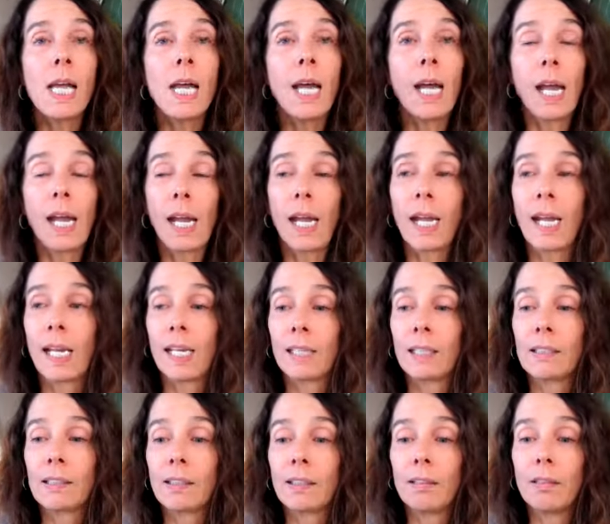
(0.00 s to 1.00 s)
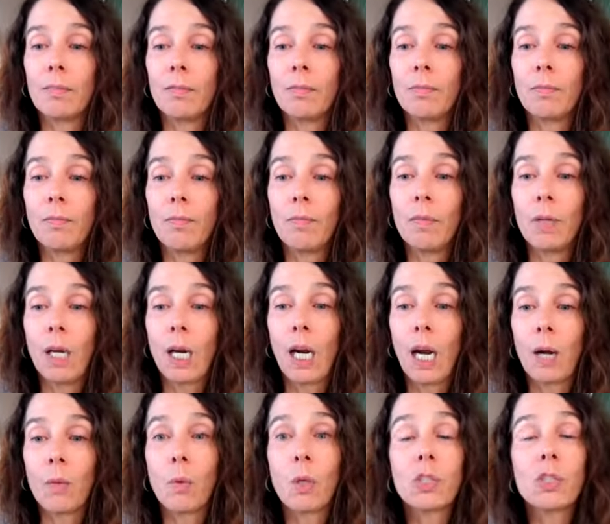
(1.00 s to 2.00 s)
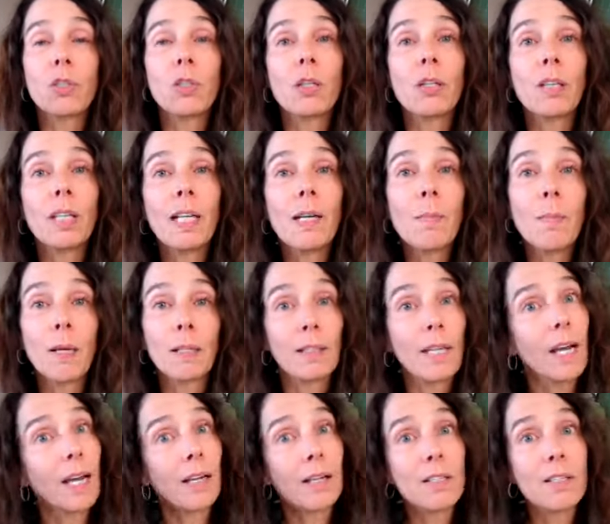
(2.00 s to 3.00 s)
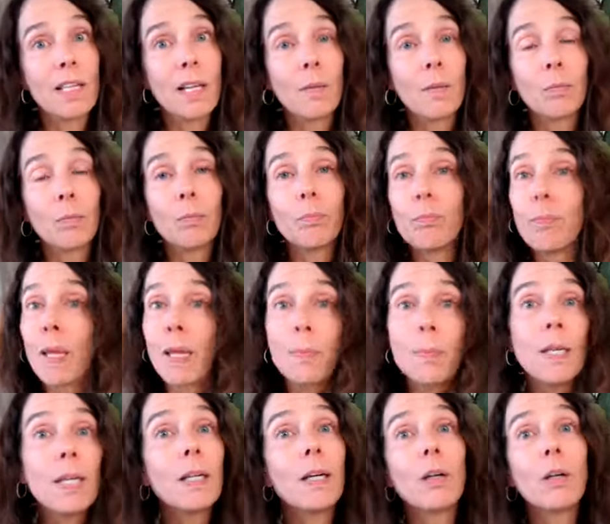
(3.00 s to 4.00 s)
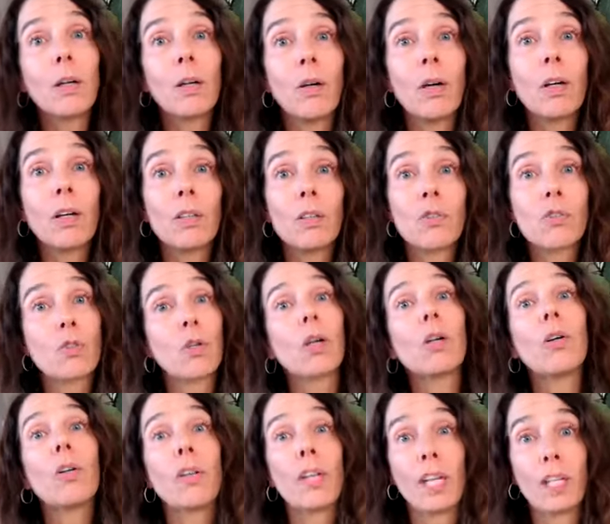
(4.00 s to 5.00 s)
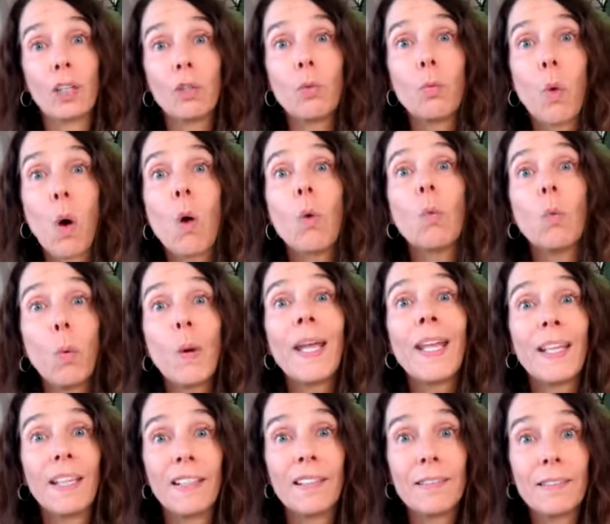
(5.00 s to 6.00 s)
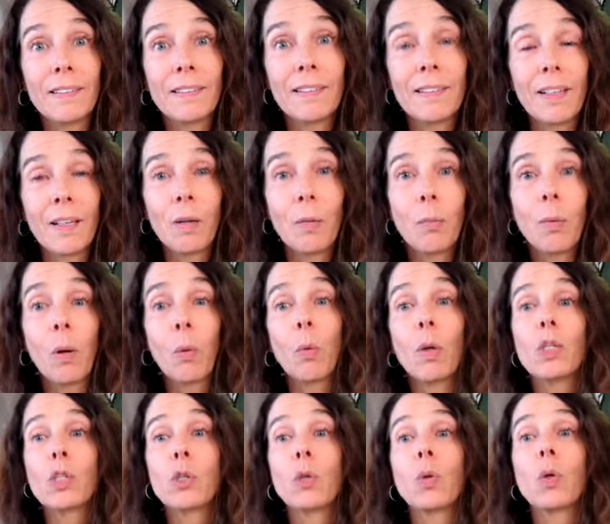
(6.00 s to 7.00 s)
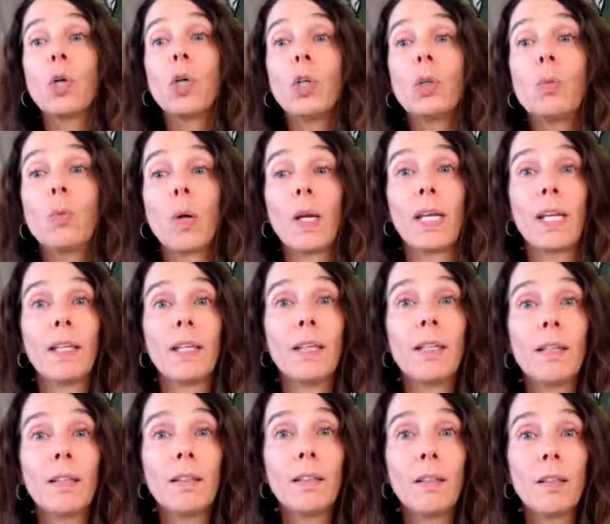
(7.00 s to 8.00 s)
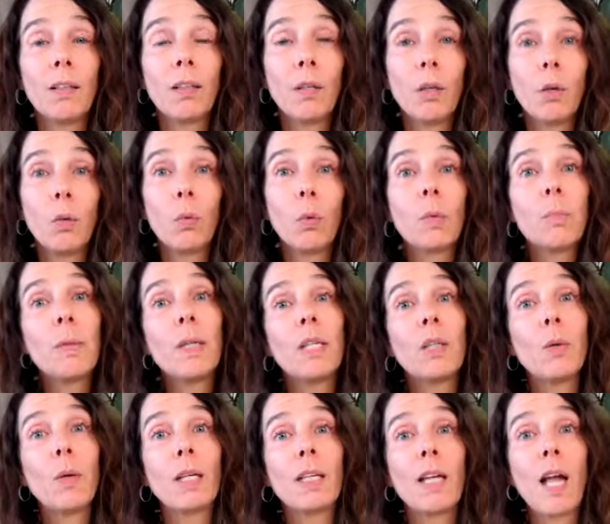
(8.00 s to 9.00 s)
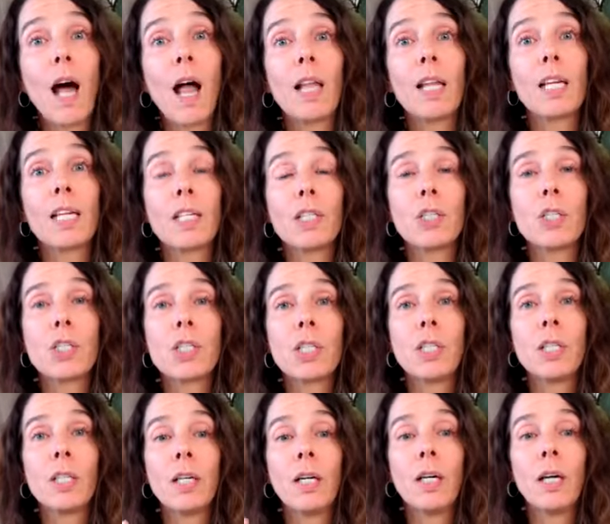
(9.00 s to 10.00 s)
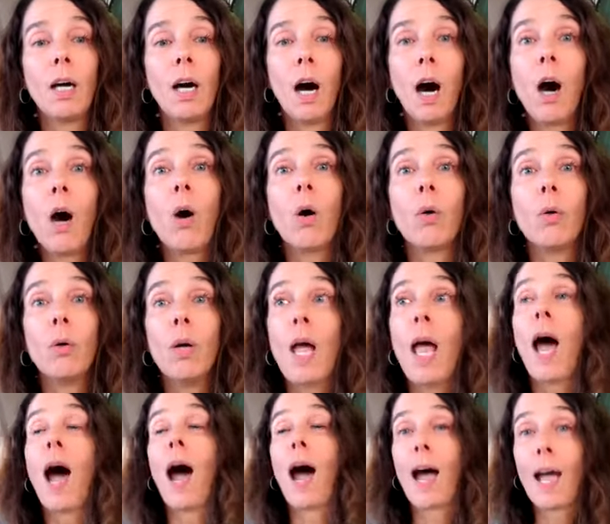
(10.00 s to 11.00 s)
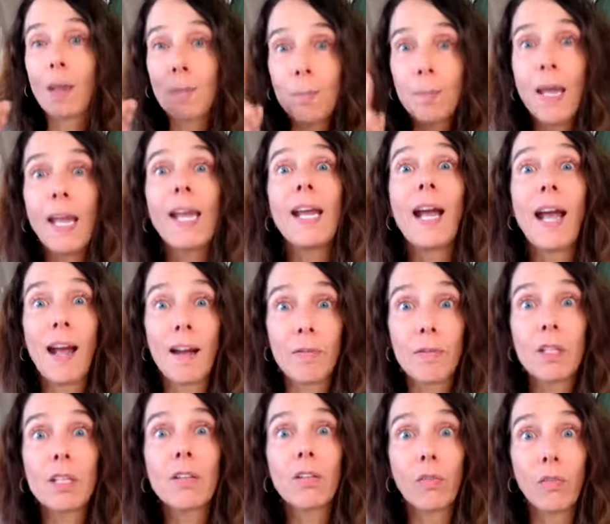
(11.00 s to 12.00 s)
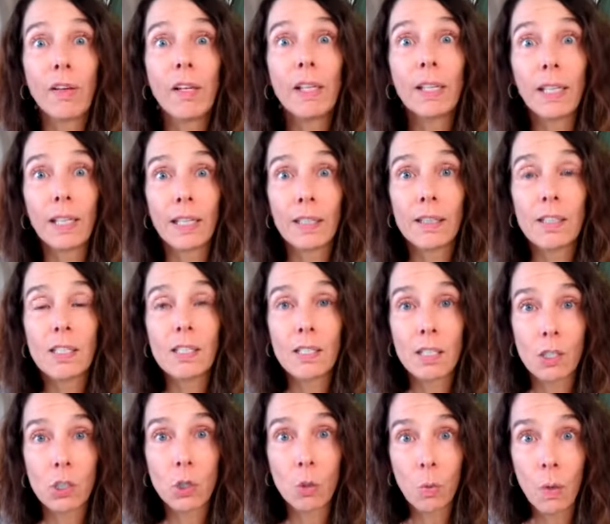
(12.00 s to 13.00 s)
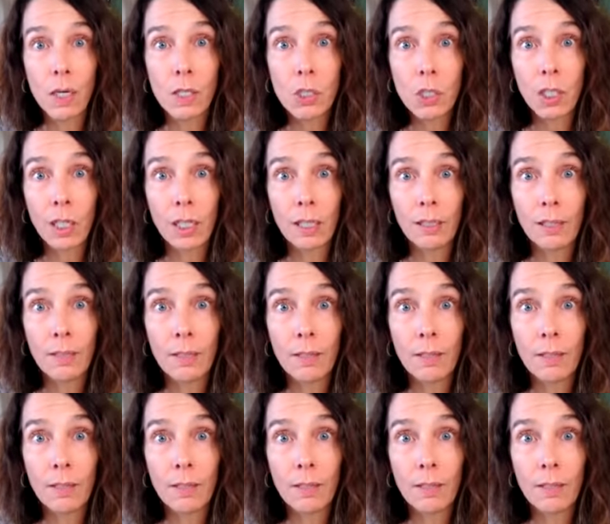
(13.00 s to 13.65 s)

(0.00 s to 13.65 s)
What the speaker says: And I want you to think about that, because that may be a struggle that you won't win. But what you could win would be to acknowledge, oh, I may have this feeling in this situation.